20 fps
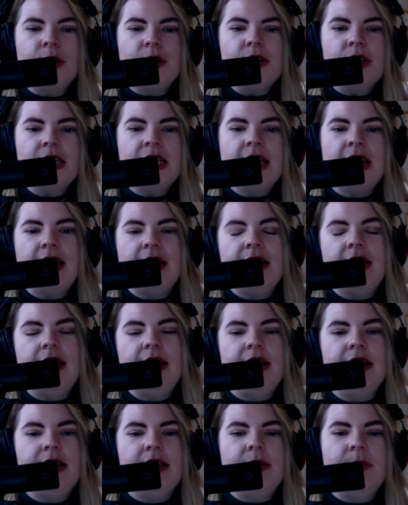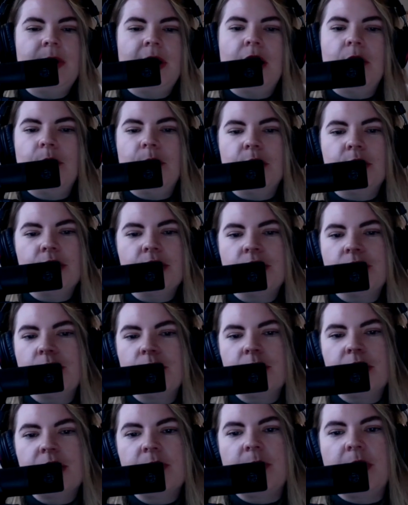personally, I think it's about personal
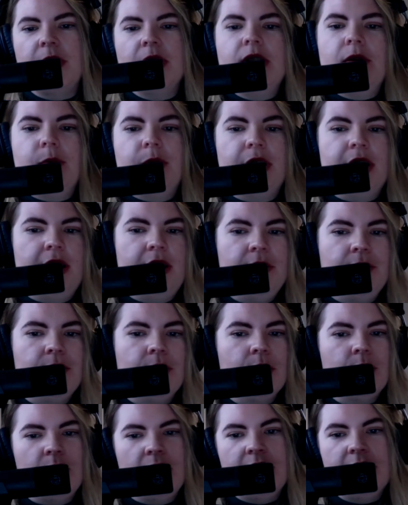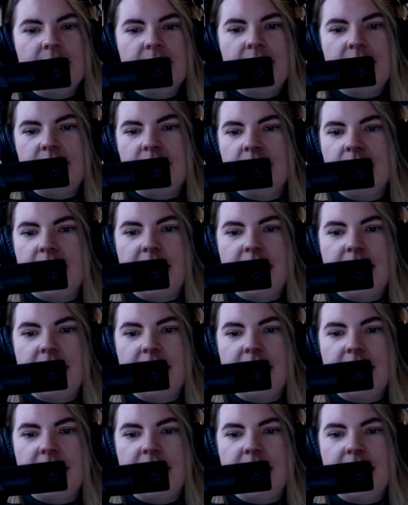responsibility for one's